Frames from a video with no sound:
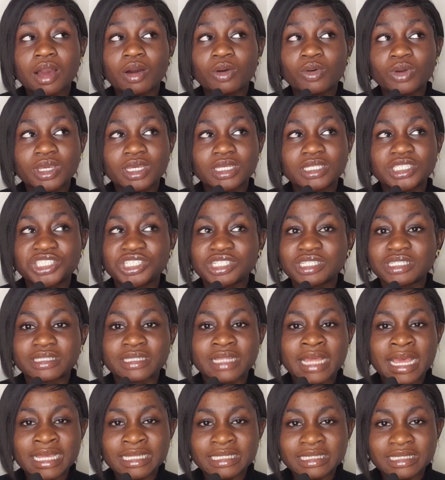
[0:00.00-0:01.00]
okay, she's
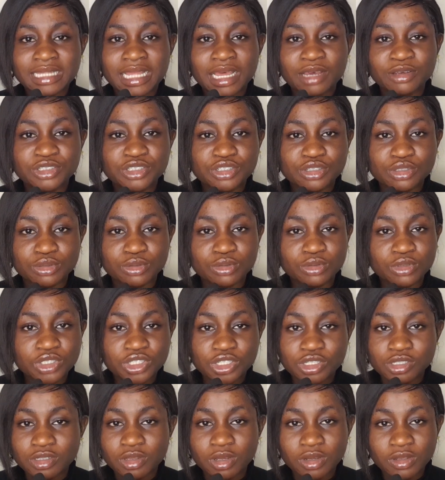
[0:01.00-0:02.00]
nice now, she's good,
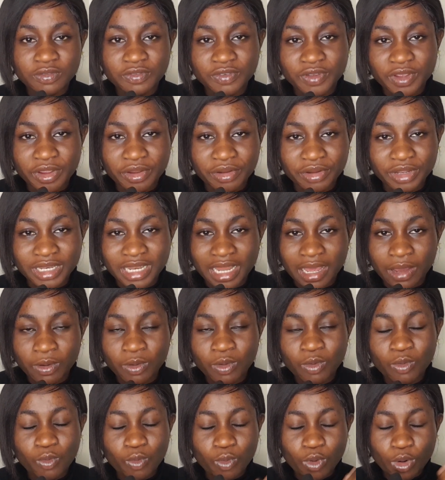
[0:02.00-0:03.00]
she's God-fearing
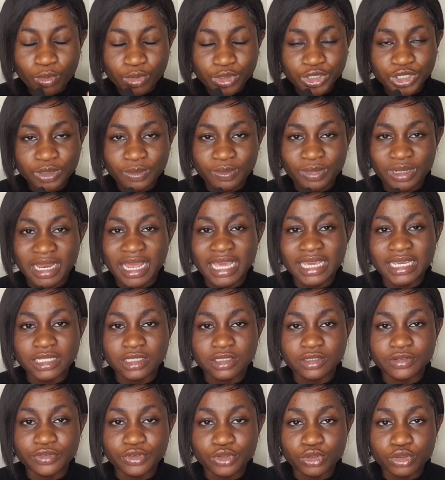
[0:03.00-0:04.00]
now, what will she be like
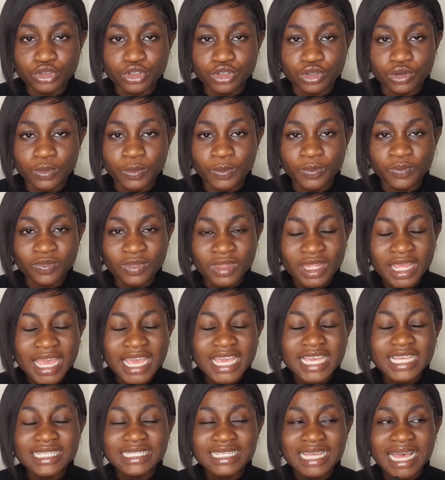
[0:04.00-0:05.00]
in the future?
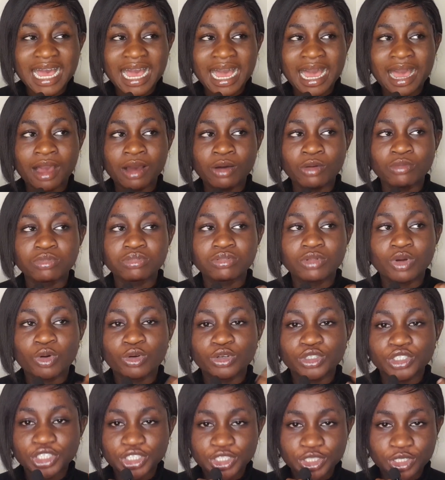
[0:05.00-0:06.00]
Is our
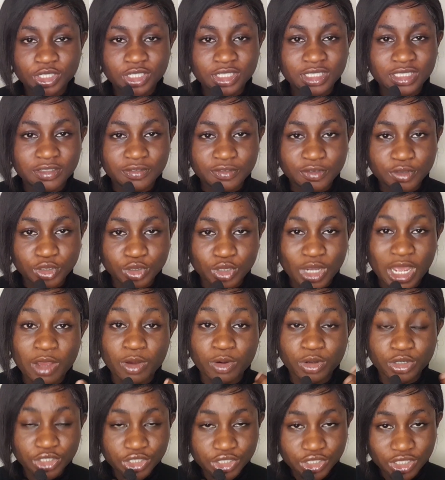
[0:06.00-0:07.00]
condition in the future,
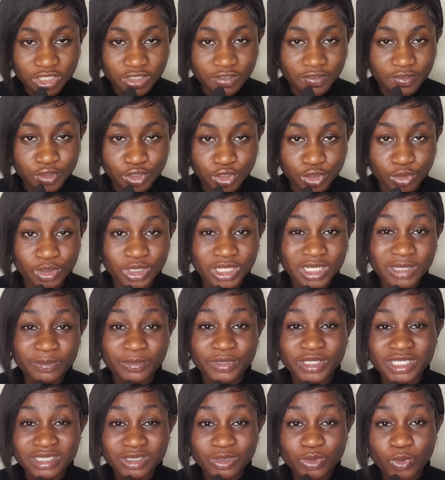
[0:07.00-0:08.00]

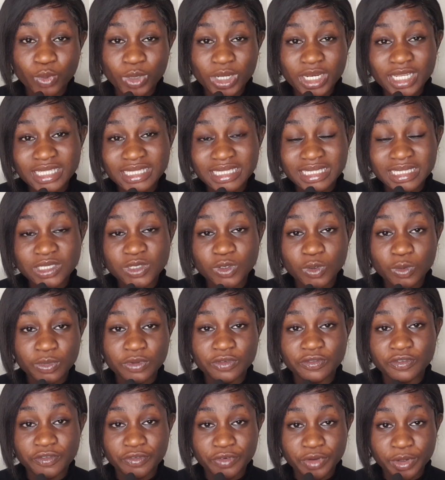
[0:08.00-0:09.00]
will it still
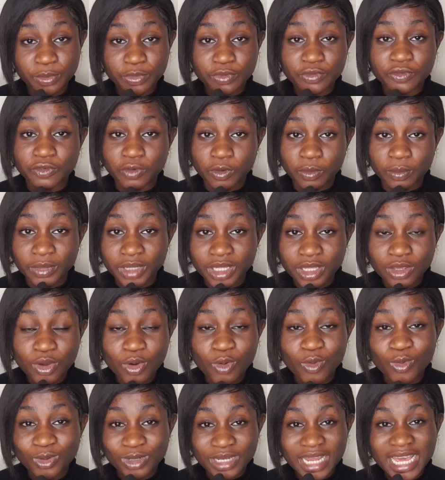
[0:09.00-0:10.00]
be favorable for me?
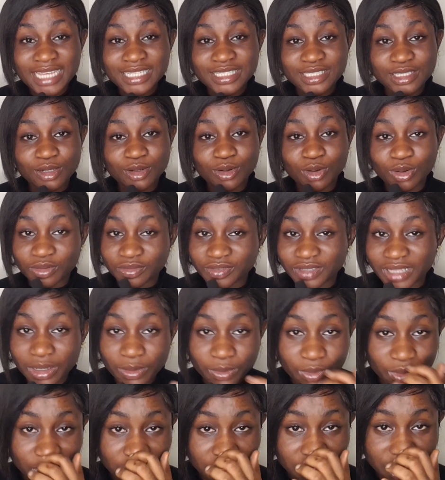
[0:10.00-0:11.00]
Would I still love
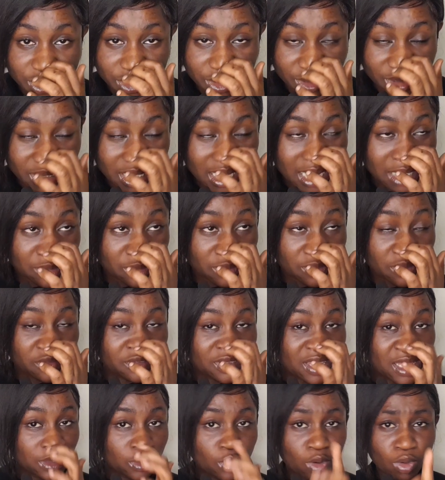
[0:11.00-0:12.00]
that condition and all
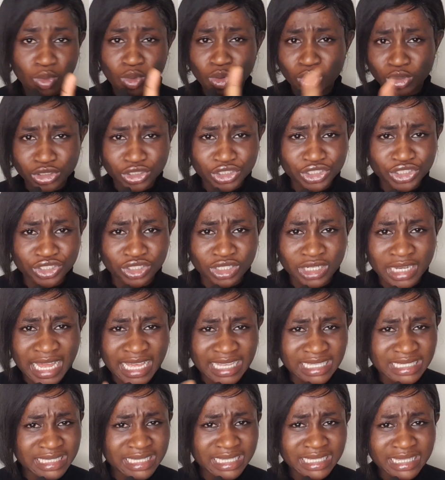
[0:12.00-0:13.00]
of that? Not condition
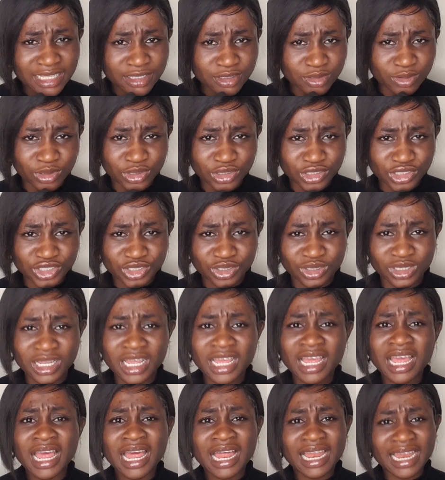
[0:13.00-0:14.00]
like sickness condition,
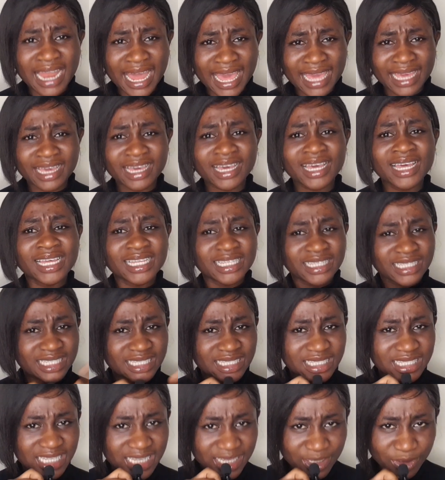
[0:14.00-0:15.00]
like the
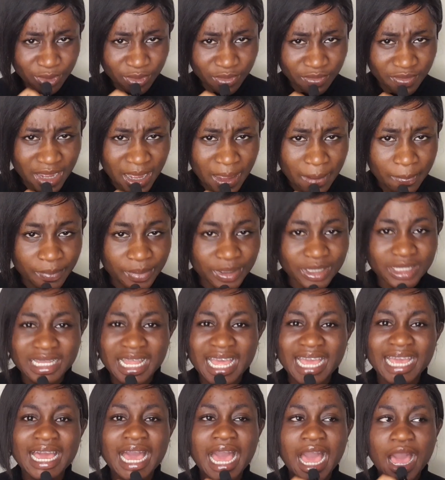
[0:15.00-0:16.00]
state of her being,
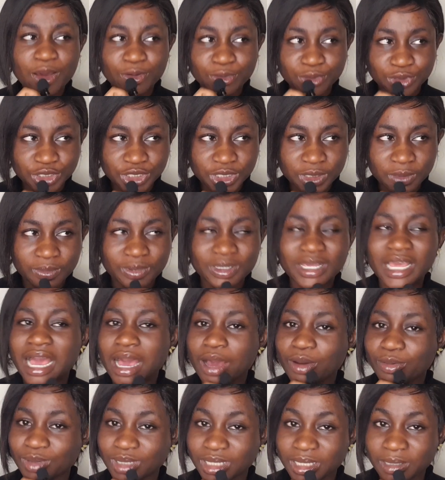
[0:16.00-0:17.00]
like how will she be,
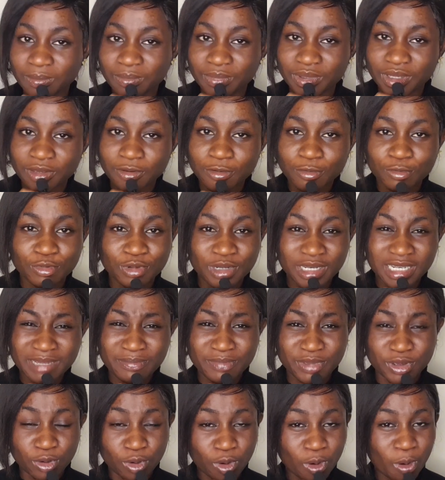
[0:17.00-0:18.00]
how will it be, will
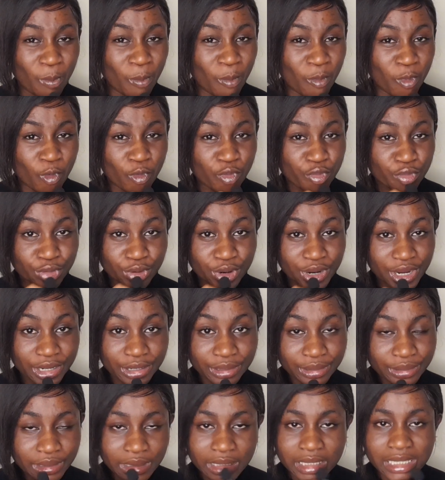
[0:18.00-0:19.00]
it become
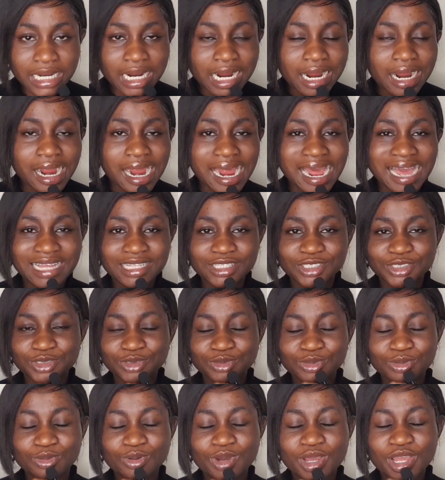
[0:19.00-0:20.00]
cruel, and
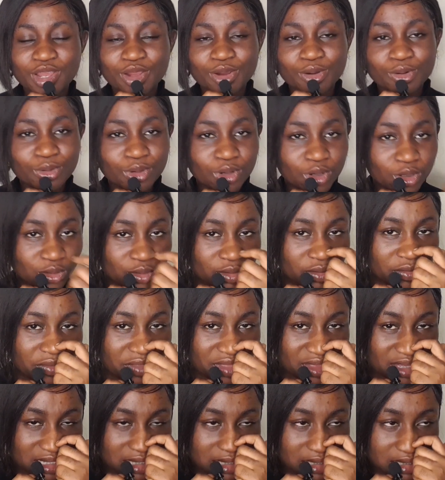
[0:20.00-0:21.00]
you know, a whole lot of
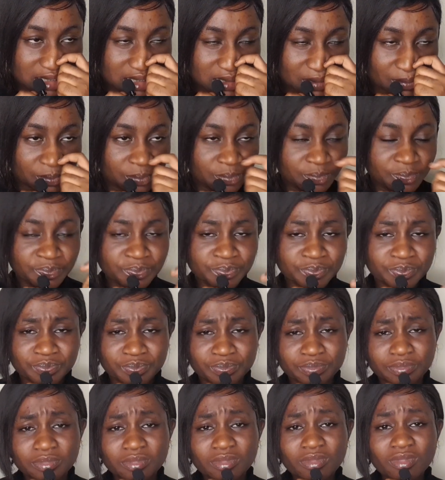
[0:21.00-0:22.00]
things.
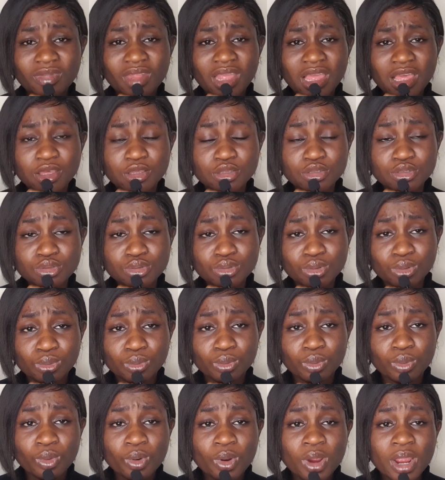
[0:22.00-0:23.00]

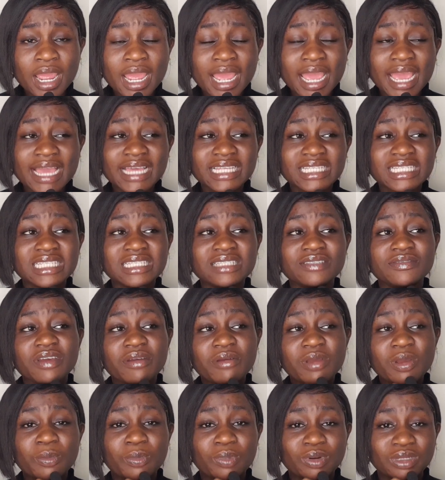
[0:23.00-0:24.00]
So it is
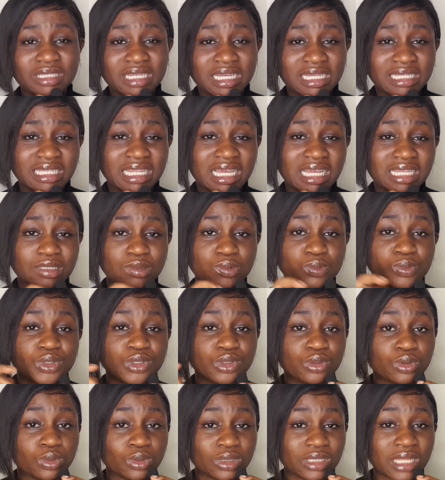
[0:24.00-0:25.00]
very important that we
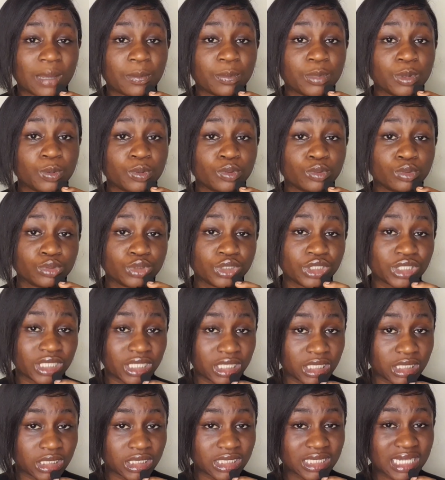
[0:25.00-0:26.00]
know that people
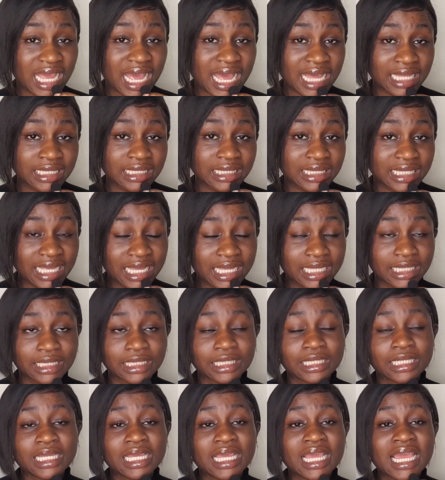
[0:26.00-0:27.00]
change, and
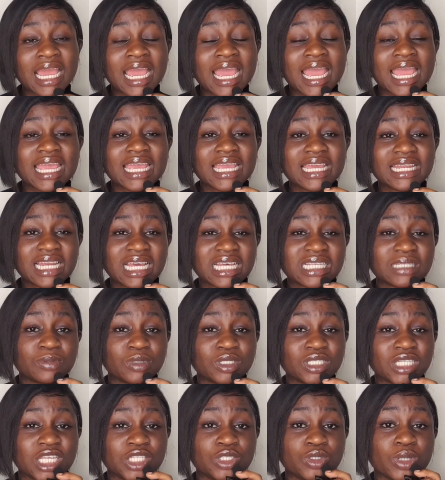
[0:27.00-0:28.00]
then in as
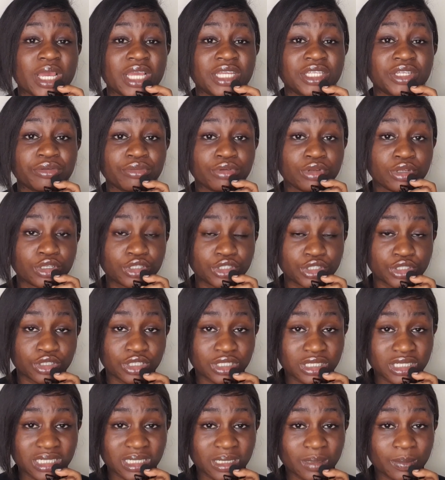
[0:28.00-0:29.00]
much as you are in a
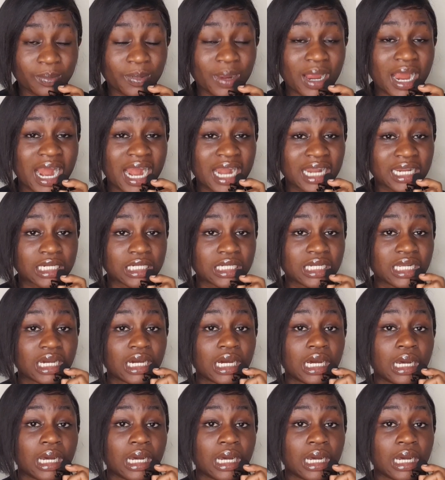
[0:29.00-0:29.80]
relationship and